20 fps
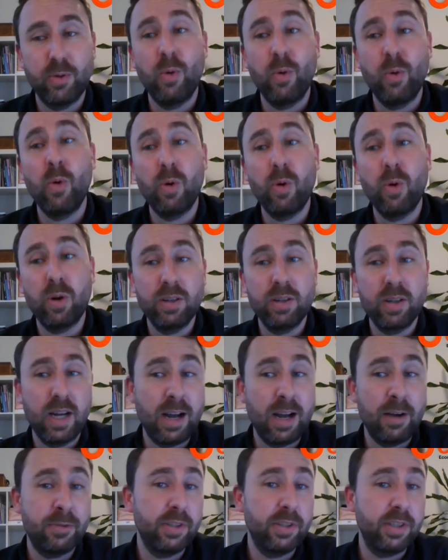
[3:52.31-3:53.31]
Or
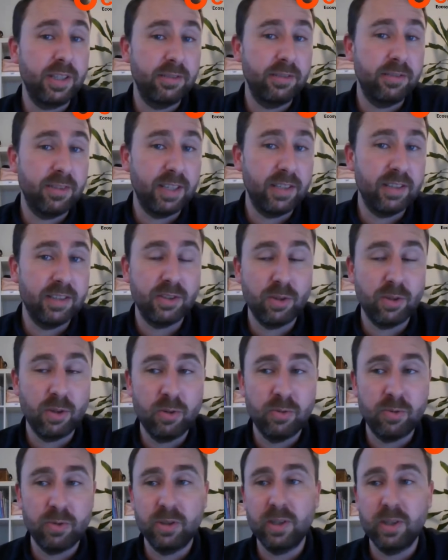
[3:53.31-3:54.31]
after the event is
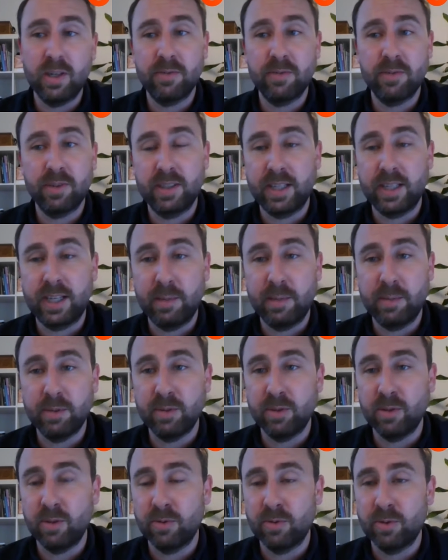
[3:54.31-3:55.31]
over, after the game
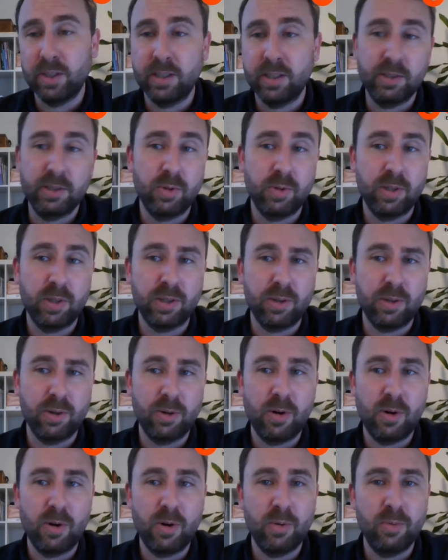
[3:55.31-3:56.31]
is over and you want to go
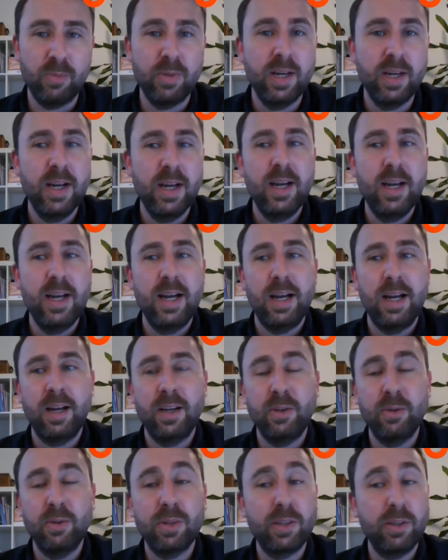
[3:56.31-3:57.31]
home,
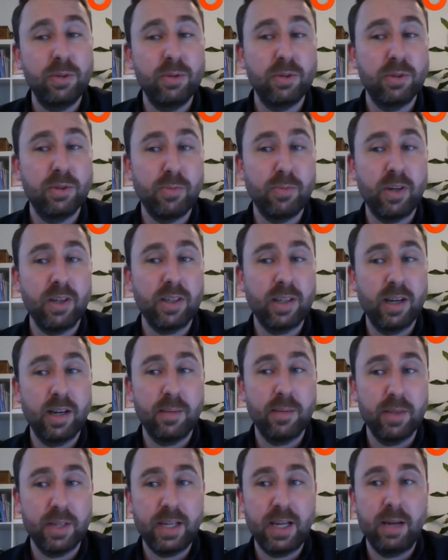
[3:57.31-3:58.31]
you can use smart
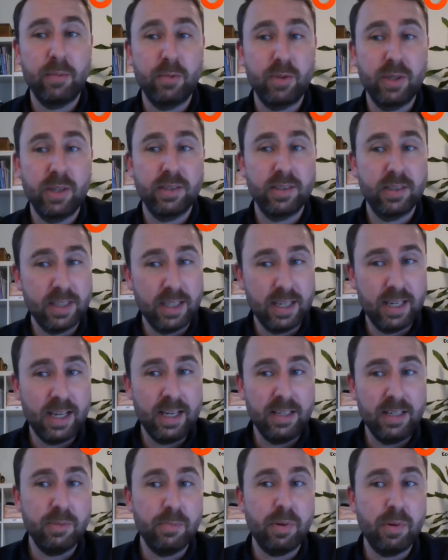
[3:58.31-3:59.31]
cameras
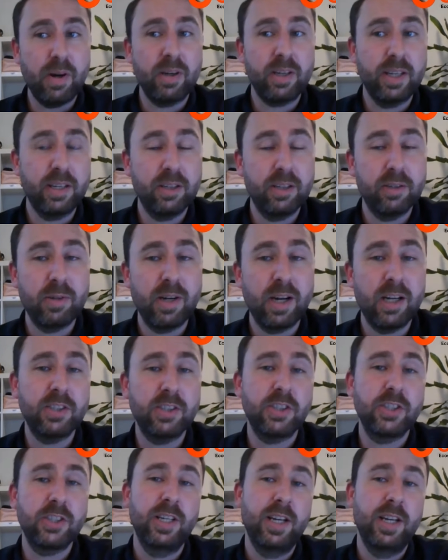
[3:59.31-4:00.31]
in the parking garage